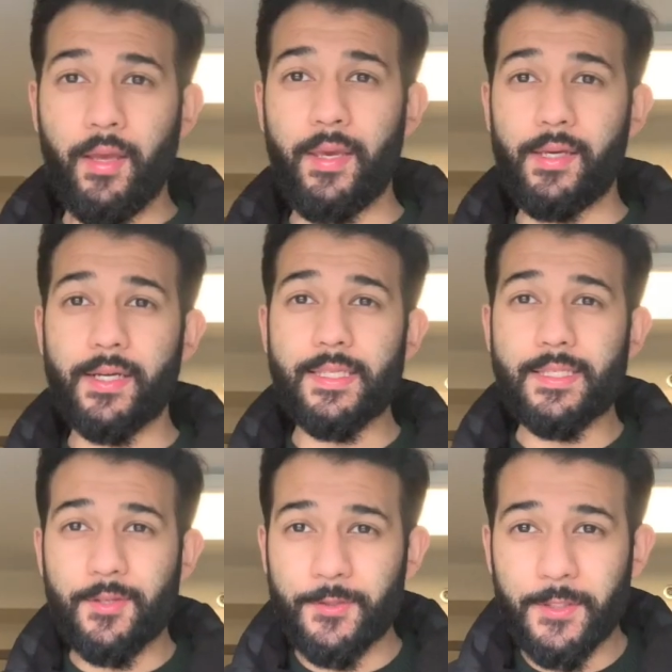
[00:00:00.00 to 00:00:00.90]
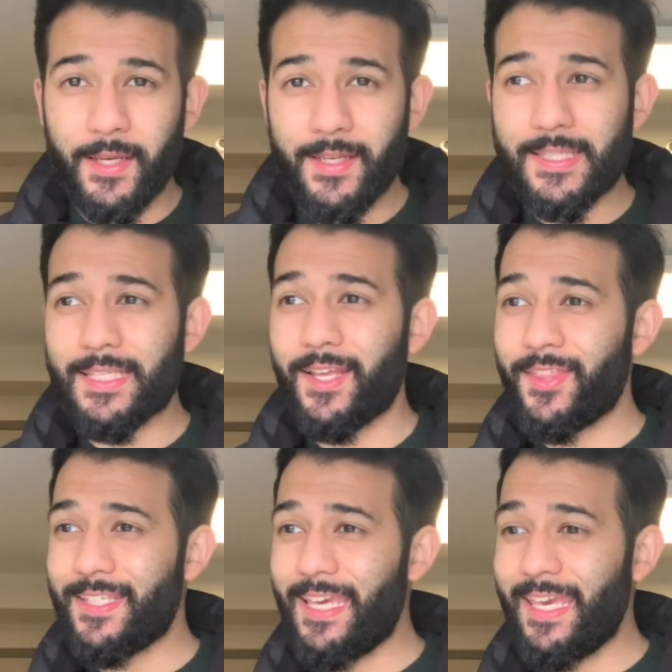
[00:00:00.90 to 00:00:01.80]
Hey guys, so today is
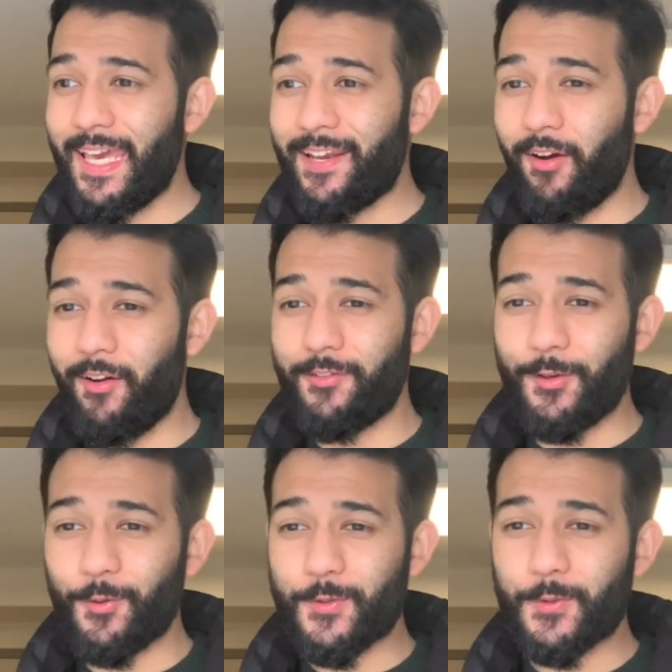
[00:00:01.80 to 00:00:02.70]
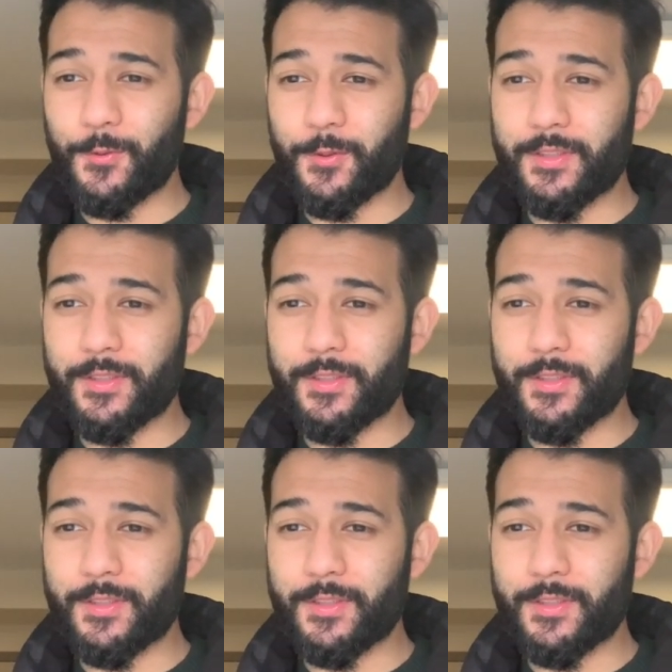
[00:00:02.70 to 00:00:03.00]
another day at Harvard Law School.